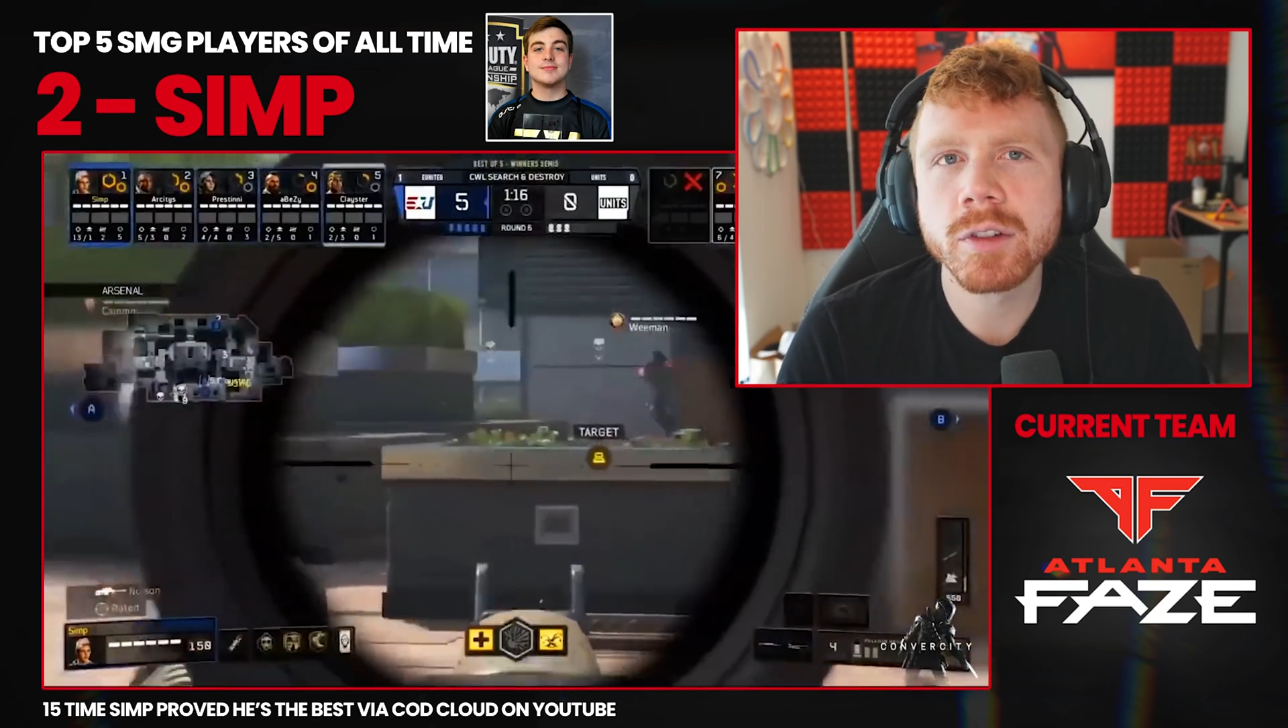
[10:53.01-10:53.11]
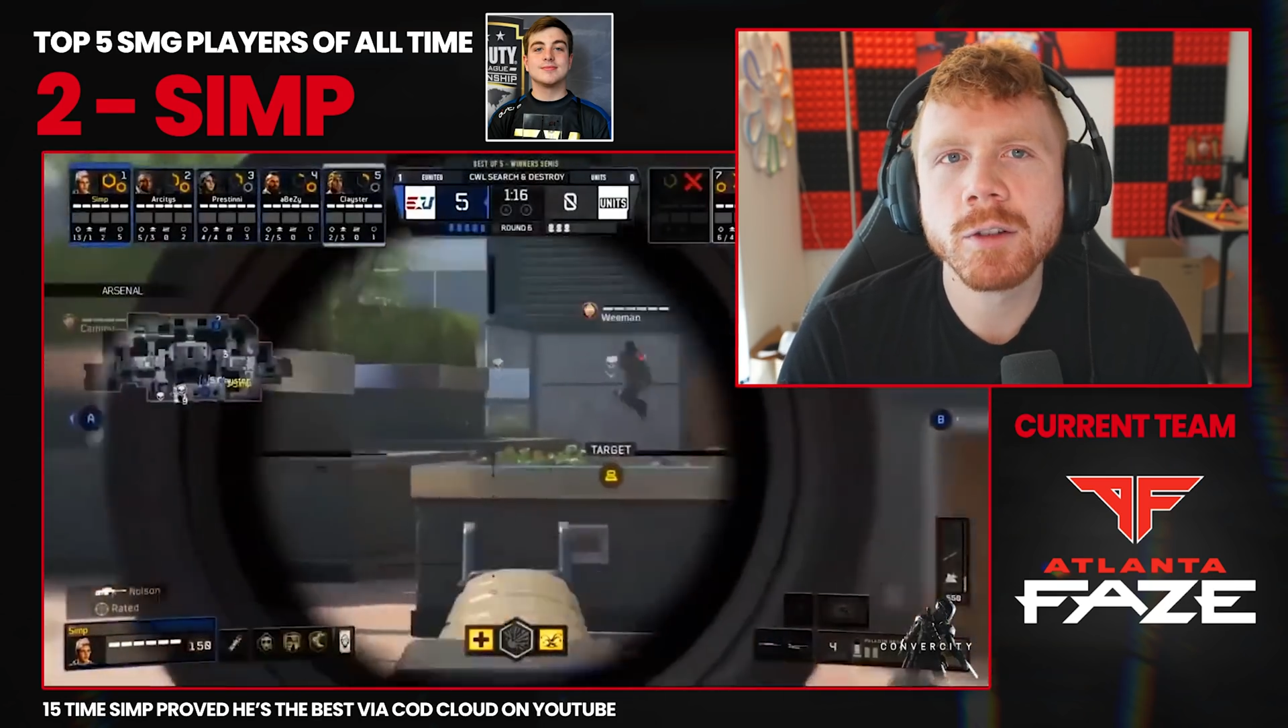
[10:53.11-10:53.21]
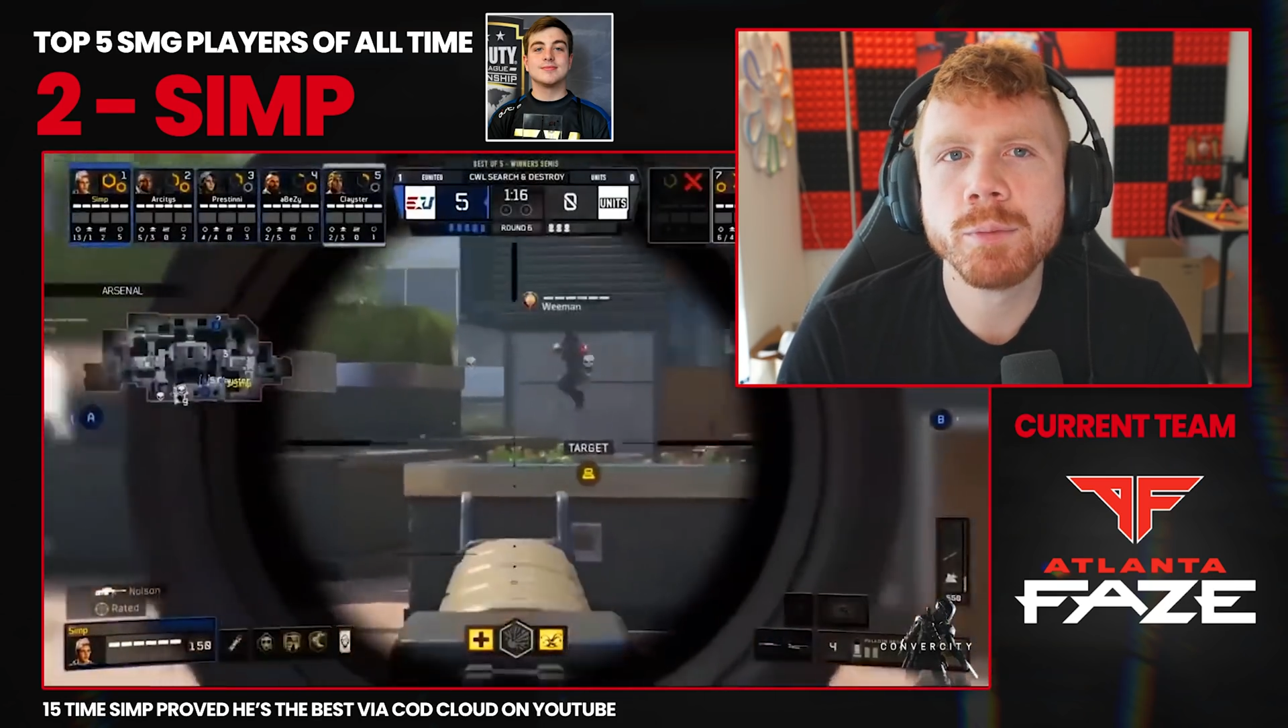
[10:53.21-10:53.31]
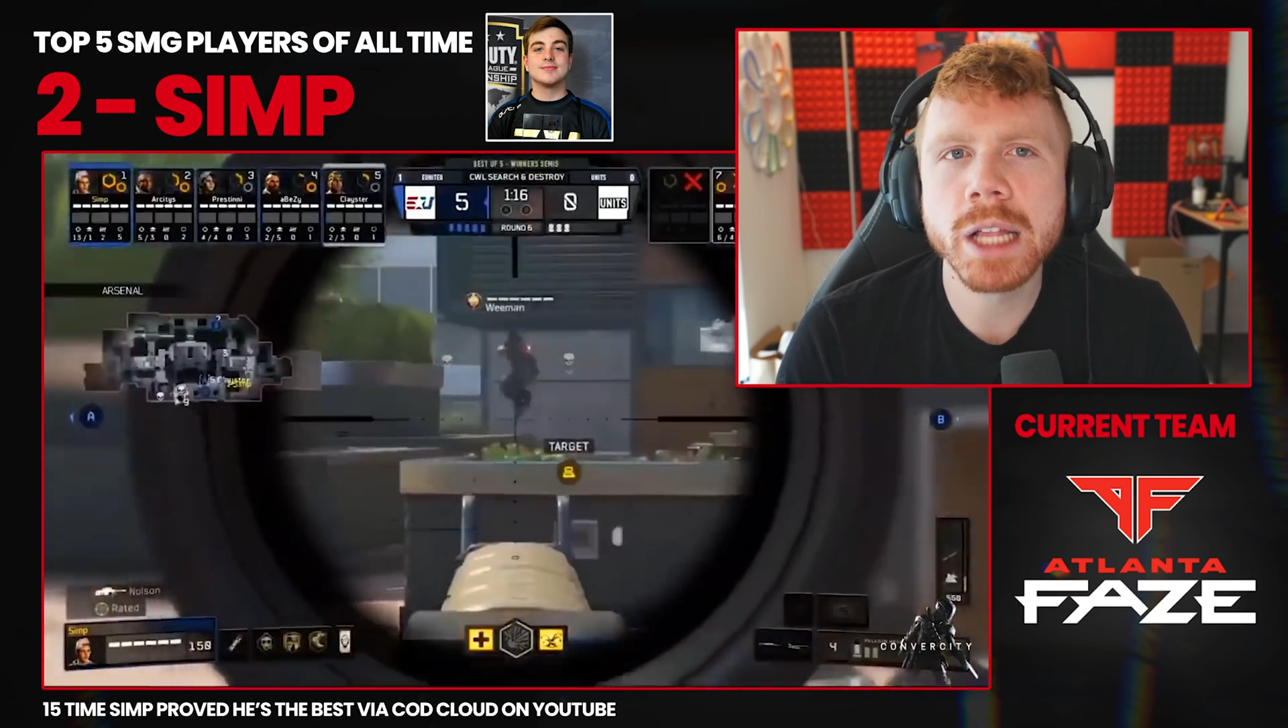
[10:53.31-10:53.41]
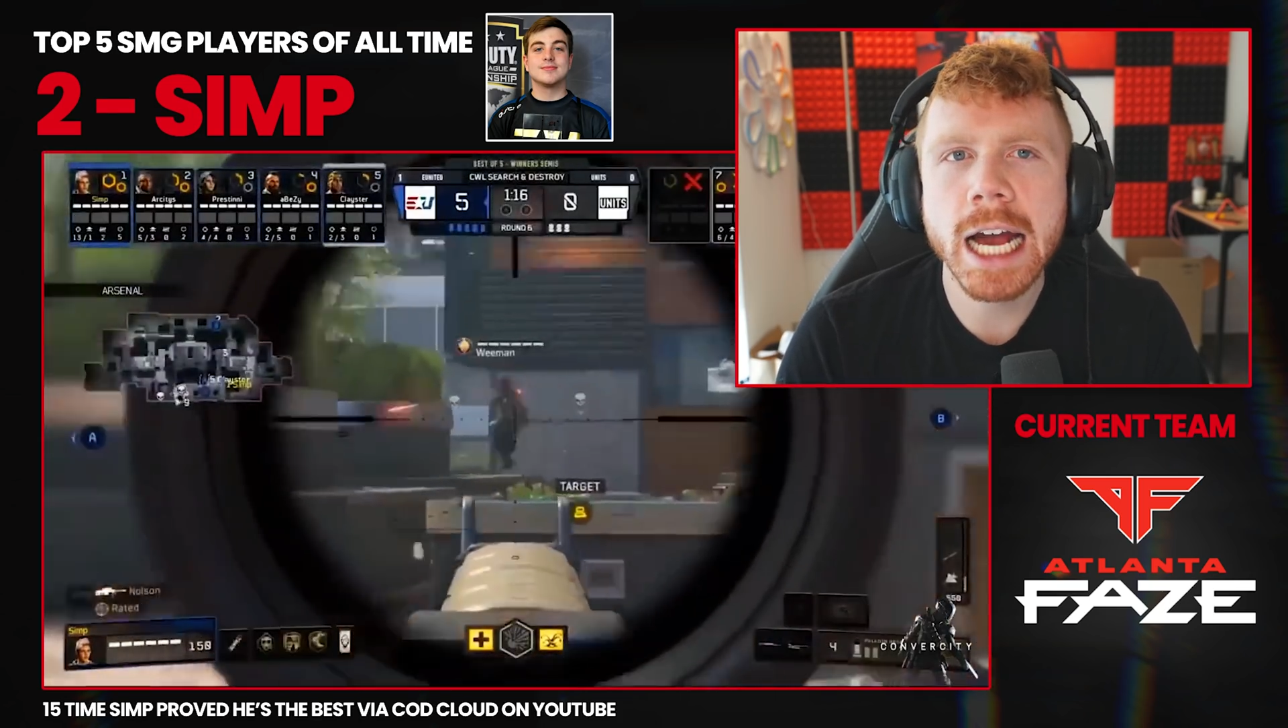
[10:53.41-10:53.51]

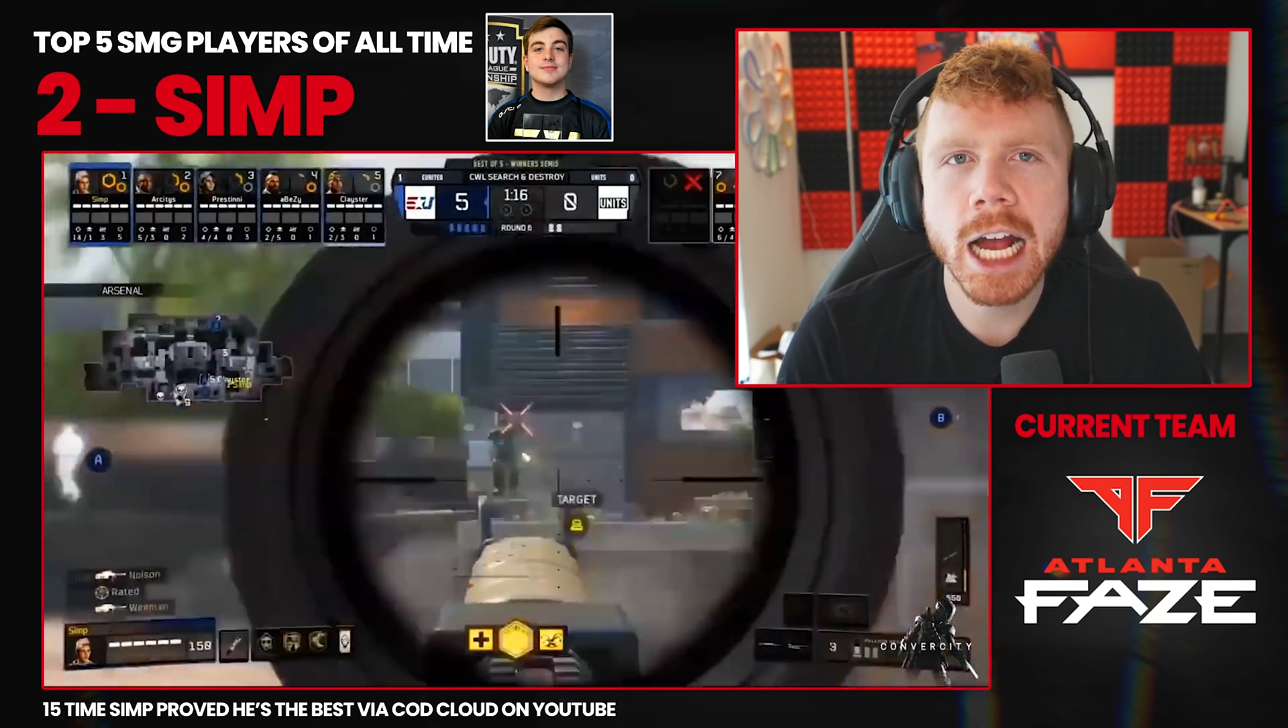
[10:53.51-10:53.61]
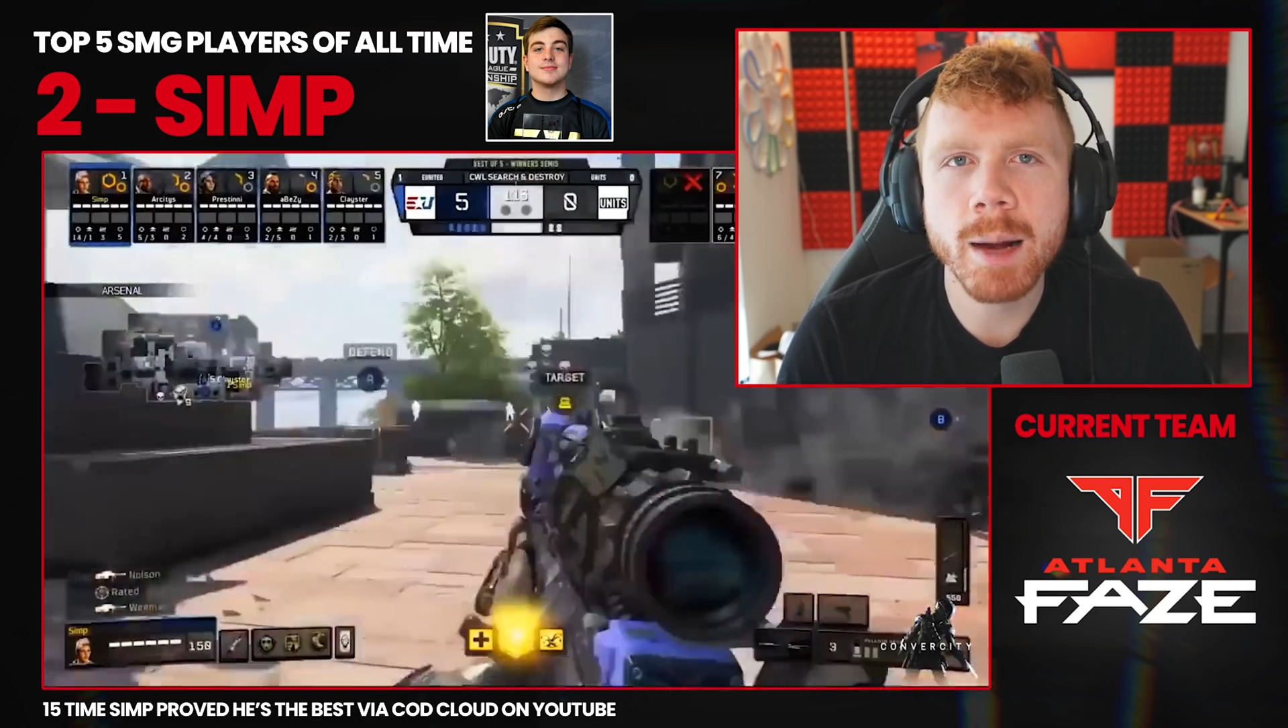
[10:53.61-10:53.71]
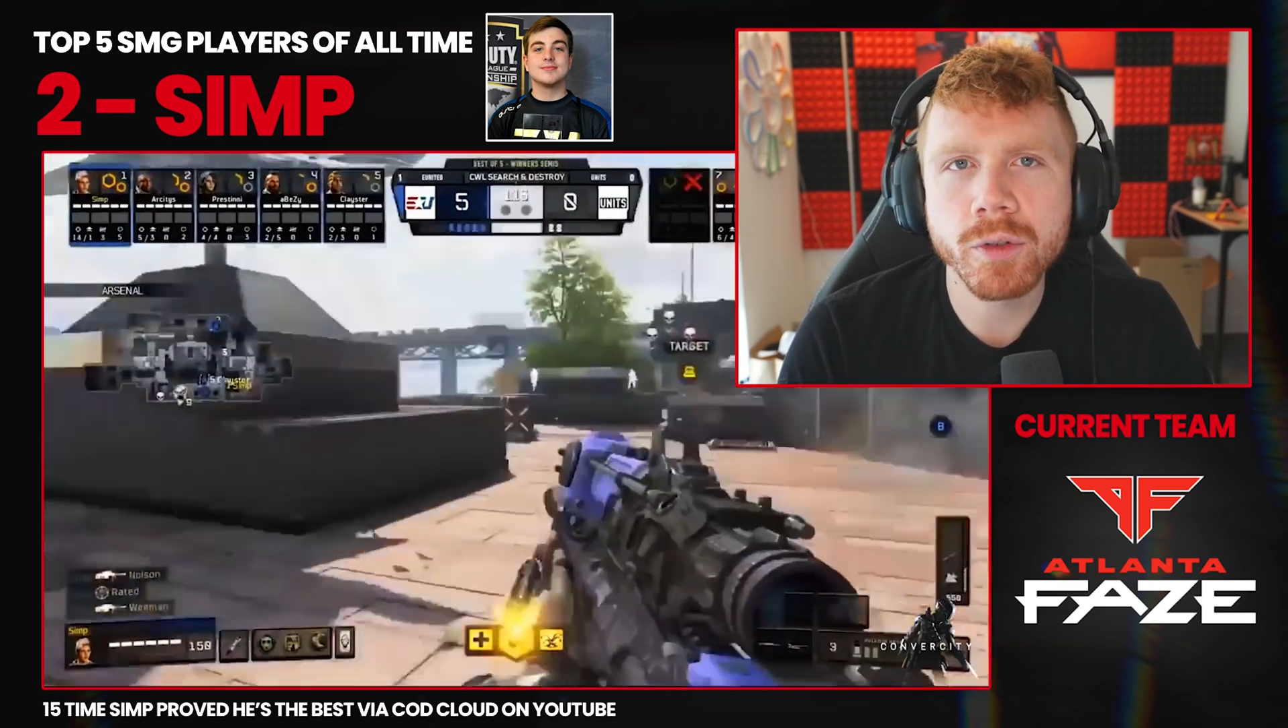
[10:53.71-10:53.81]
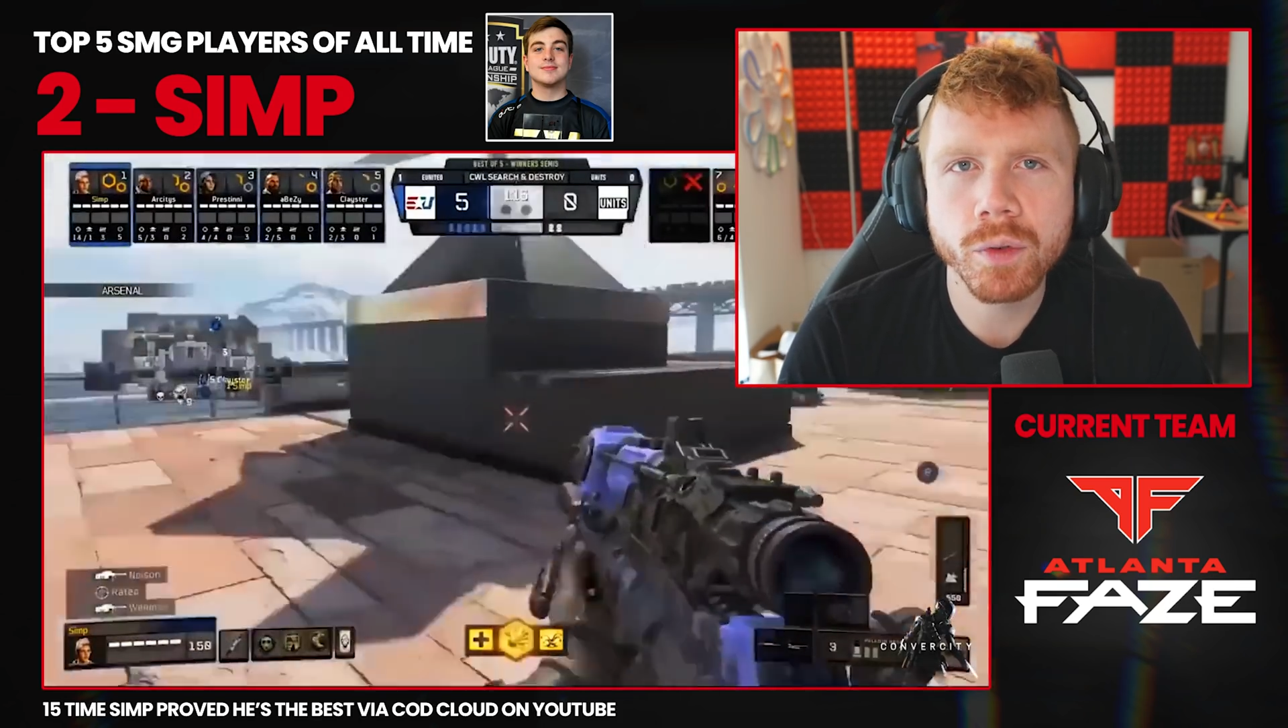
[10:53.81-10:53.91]
of Black Ops